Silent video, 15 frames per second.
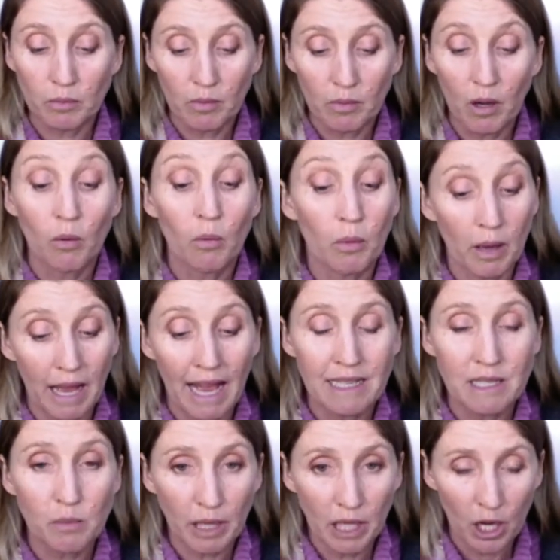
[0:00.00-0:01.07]
or
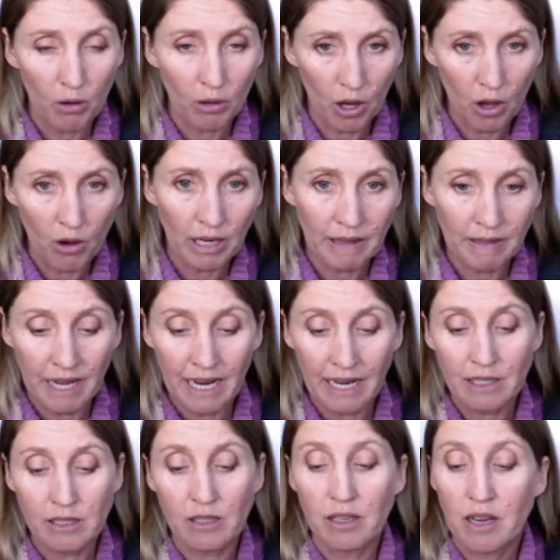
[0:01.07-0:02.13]
as we go along in the
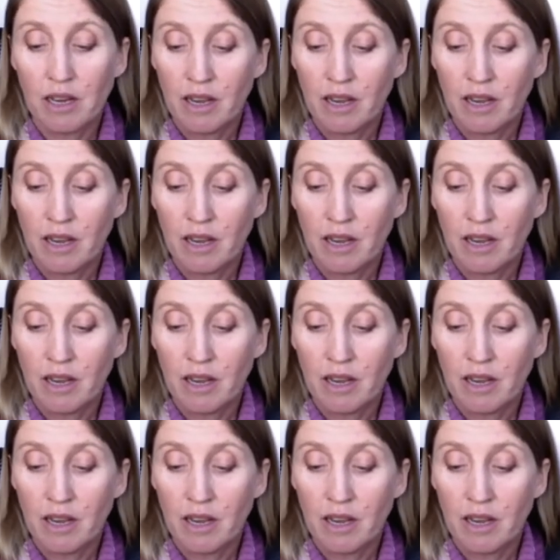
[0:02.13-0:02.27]
next